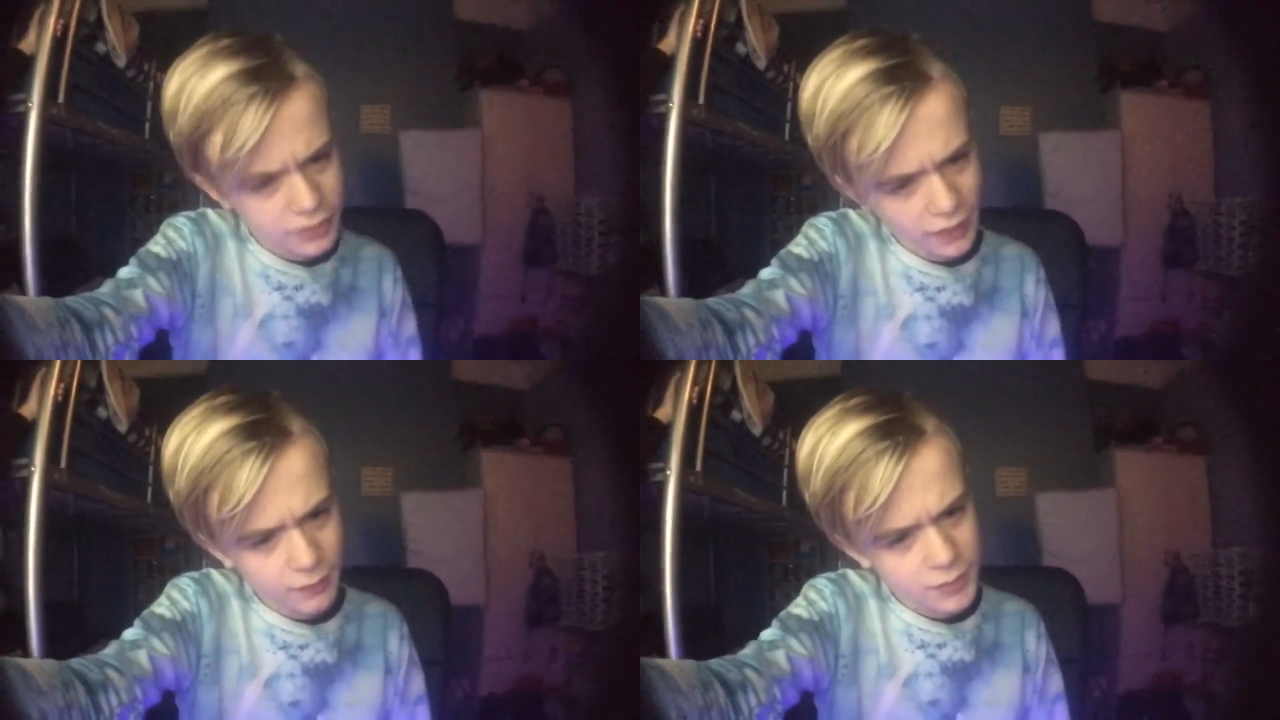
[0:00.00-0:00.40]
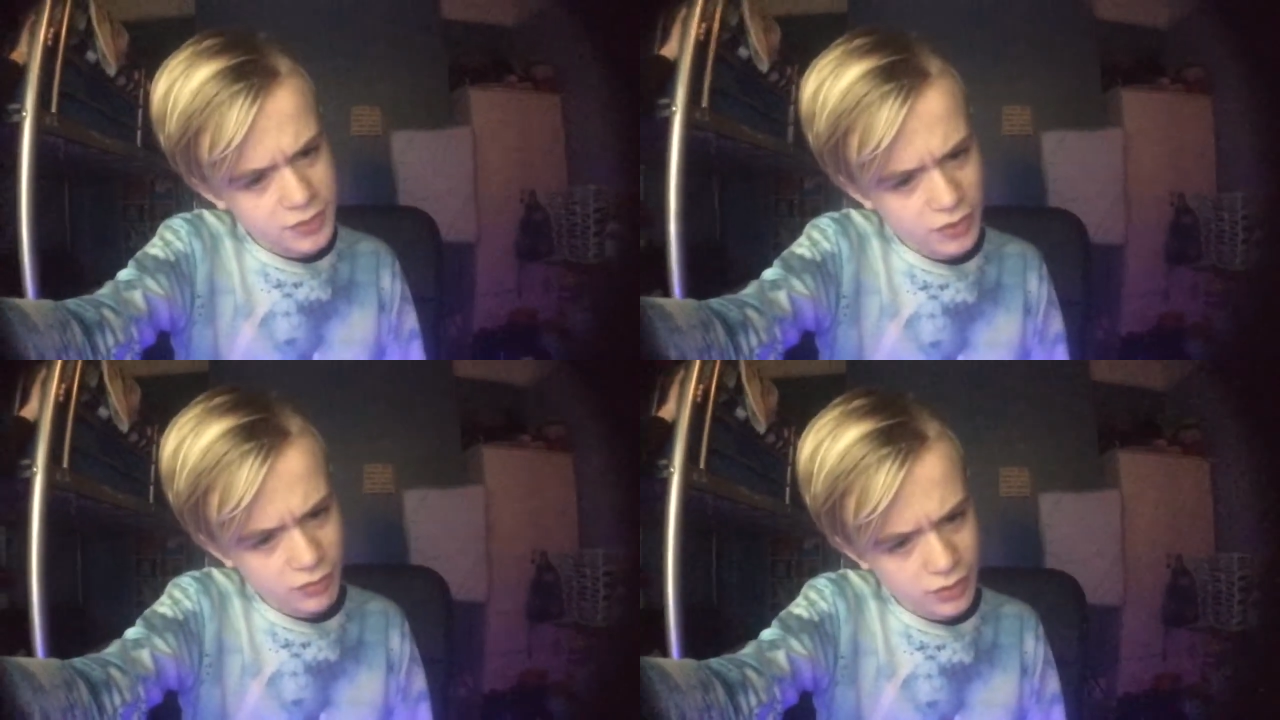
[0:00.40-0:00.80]
time is
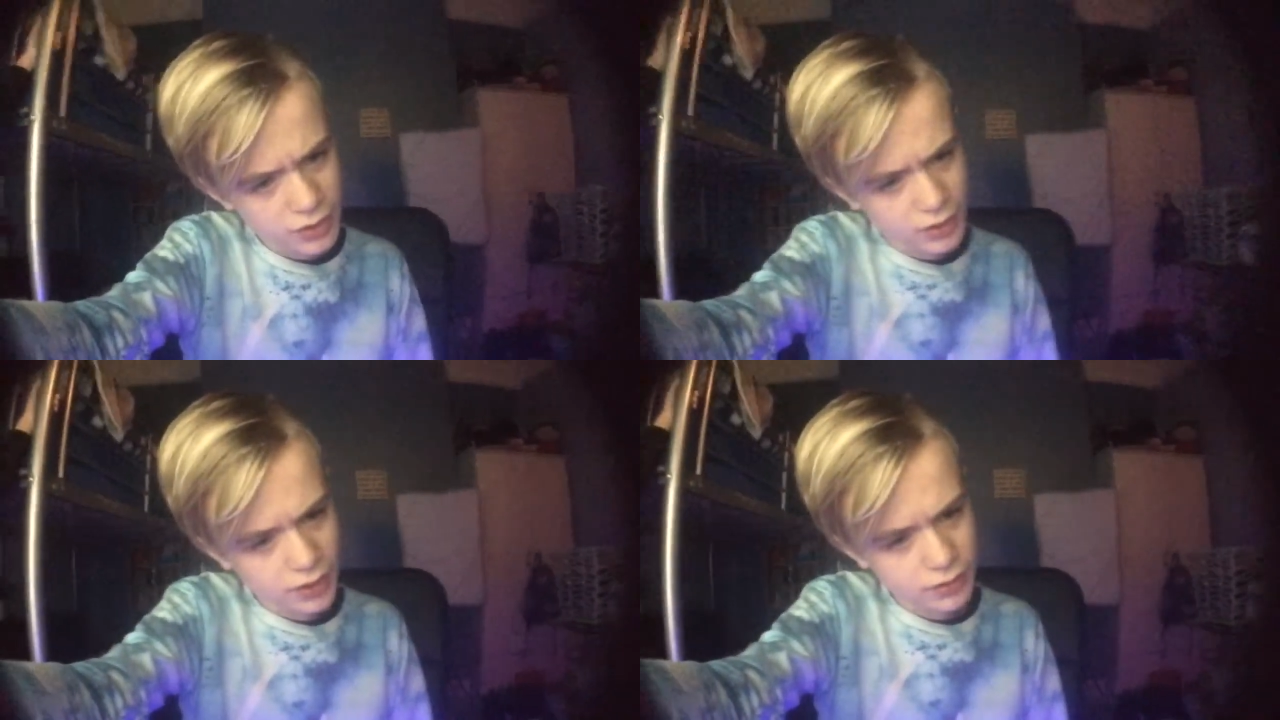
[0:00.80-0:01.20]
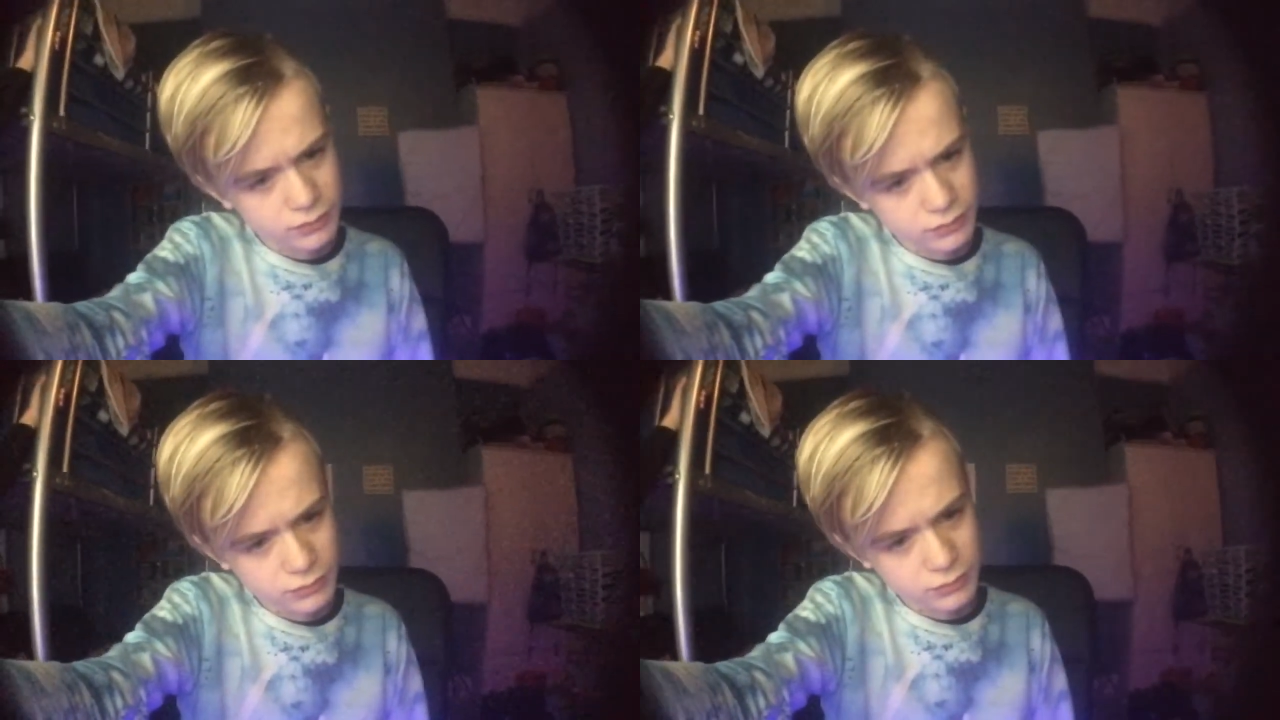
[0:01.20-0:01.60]
currently at
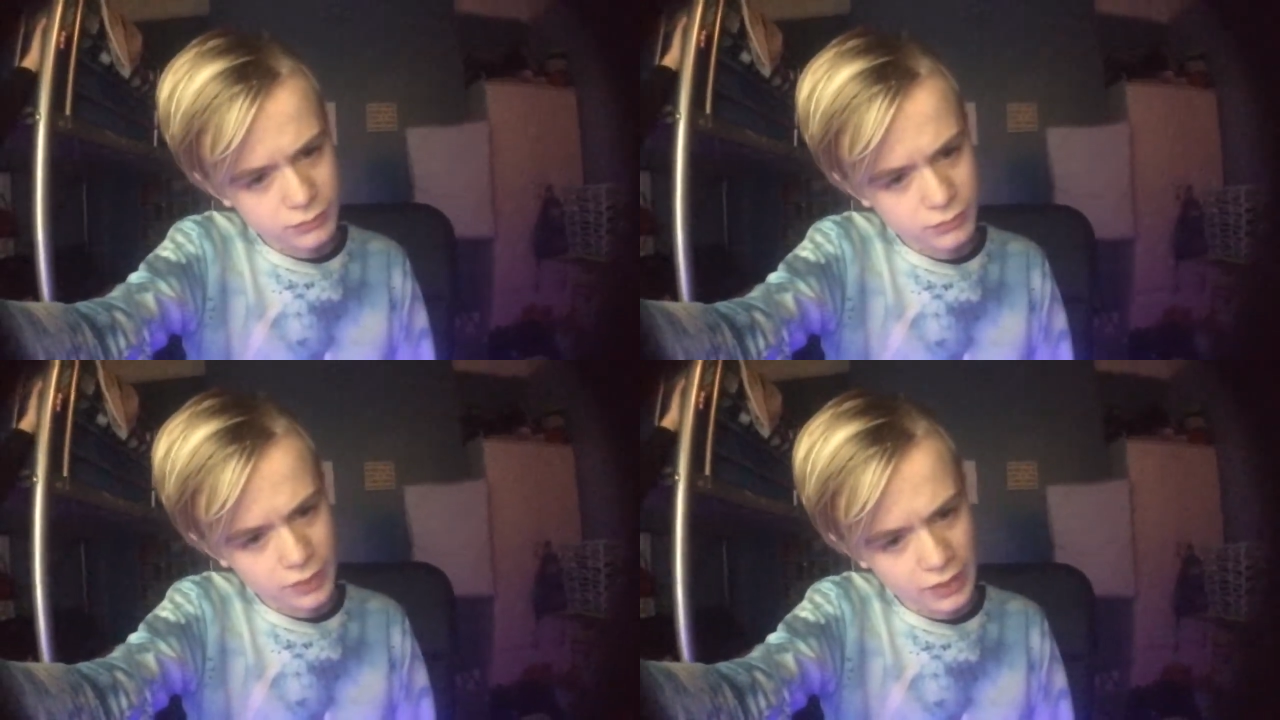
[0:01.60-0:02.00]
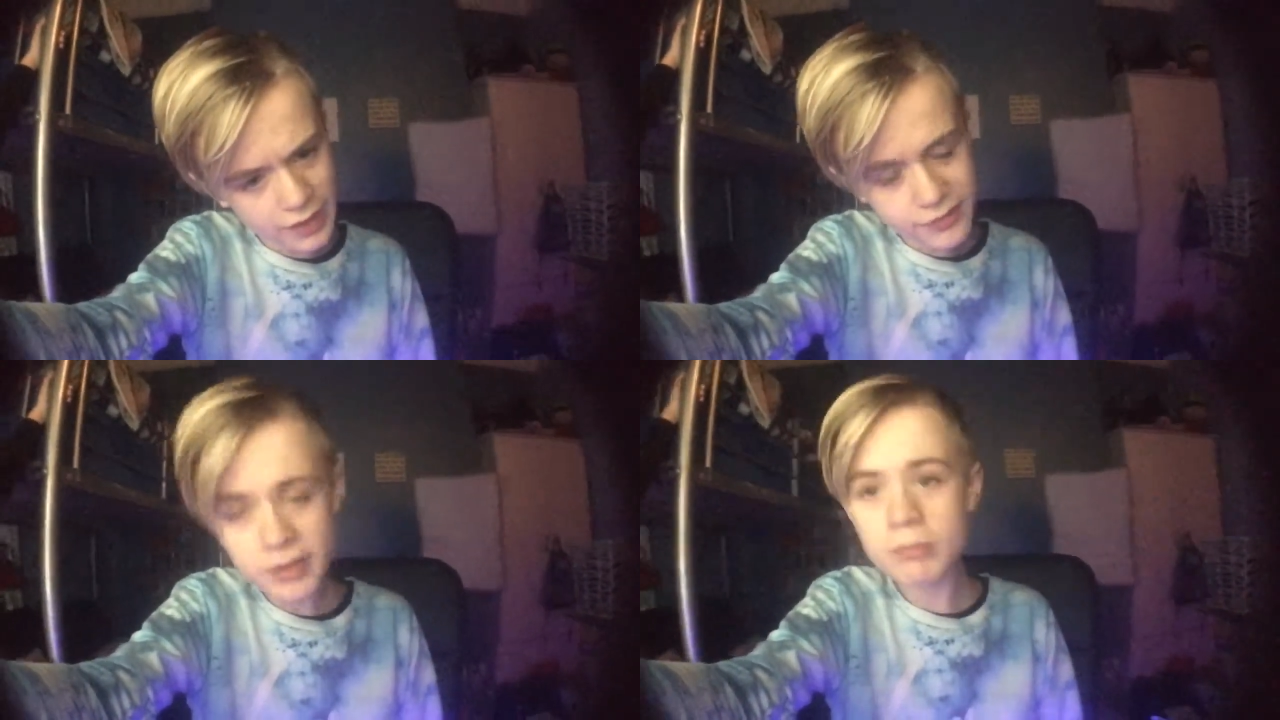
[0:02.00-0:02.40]

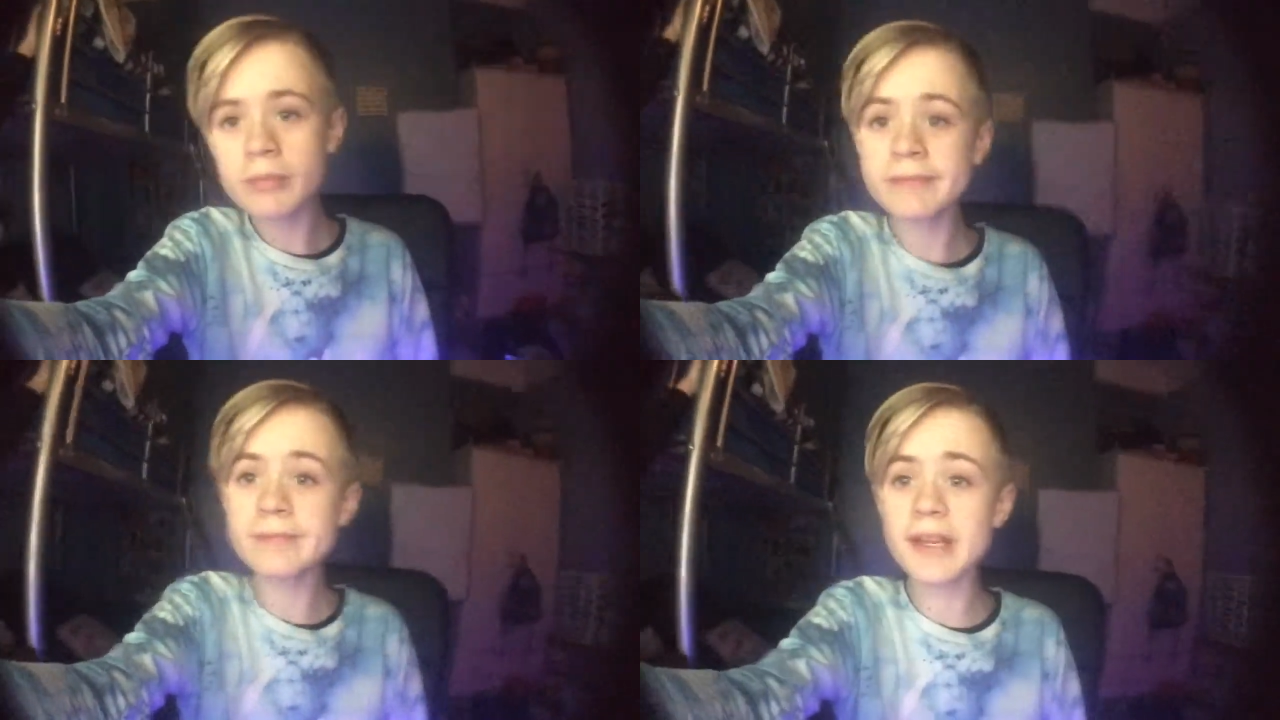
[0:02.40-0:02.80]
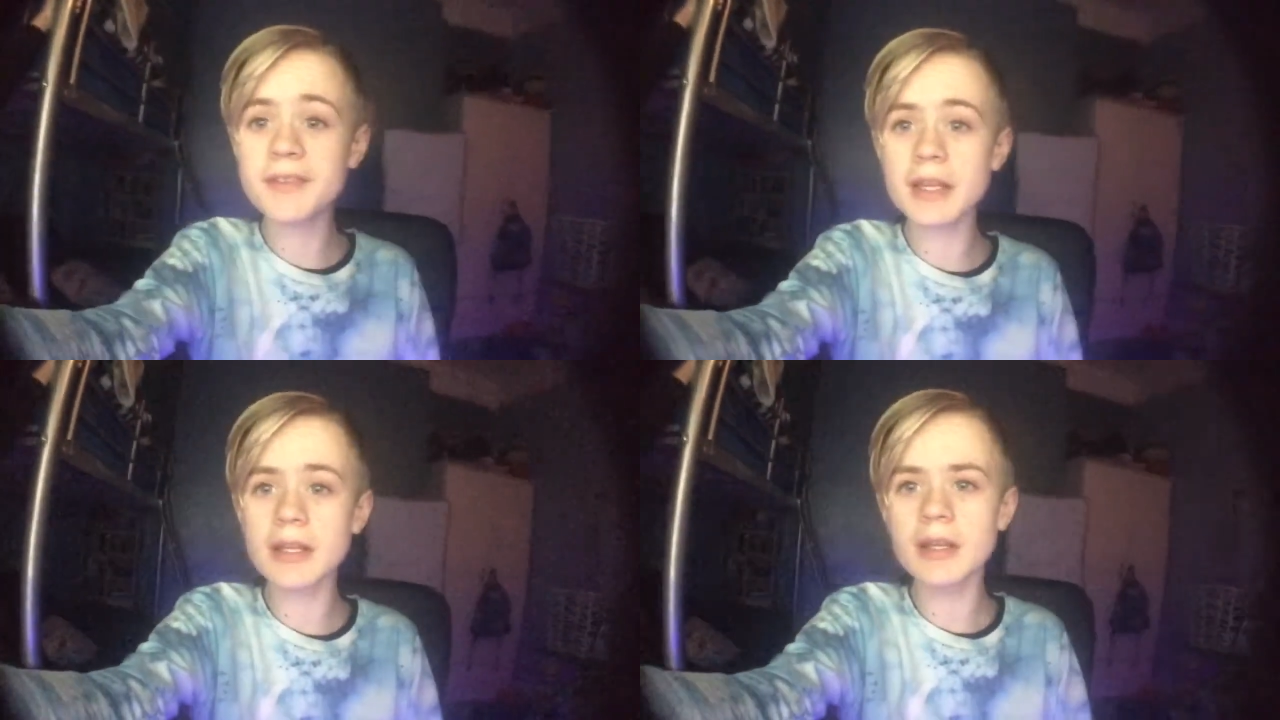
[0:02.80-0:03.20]
11,
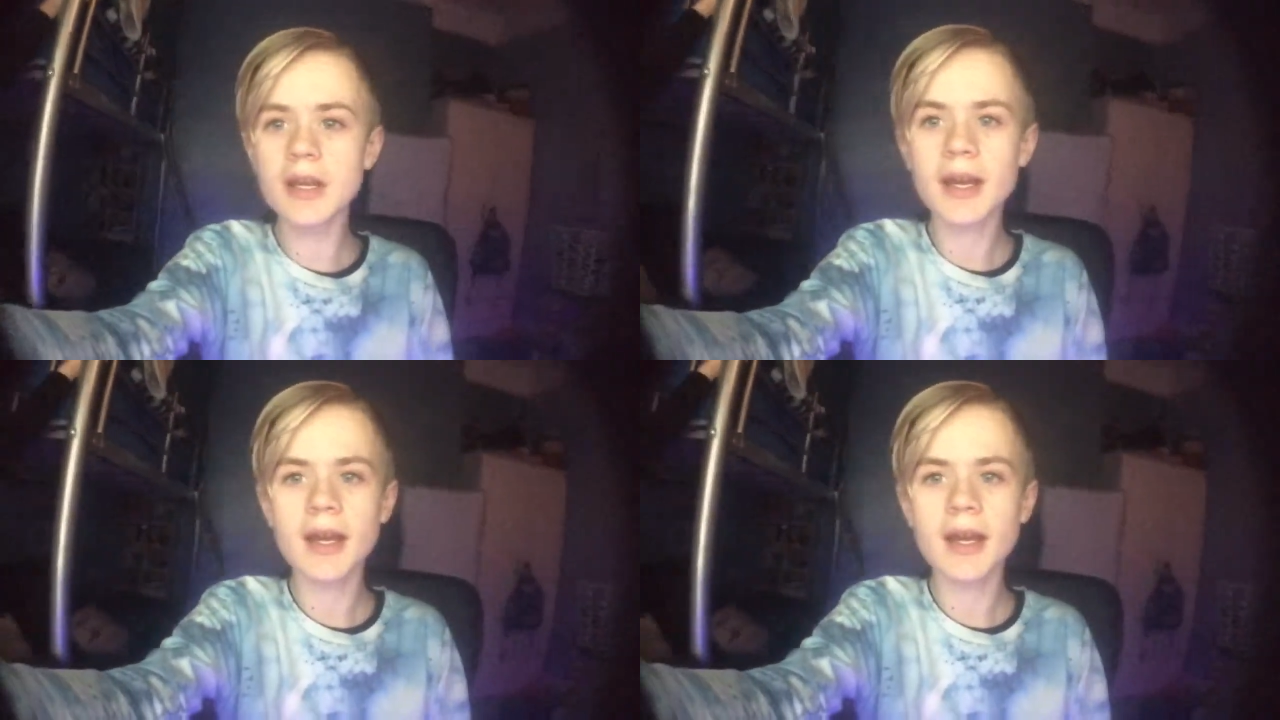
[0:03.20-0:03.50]
basically.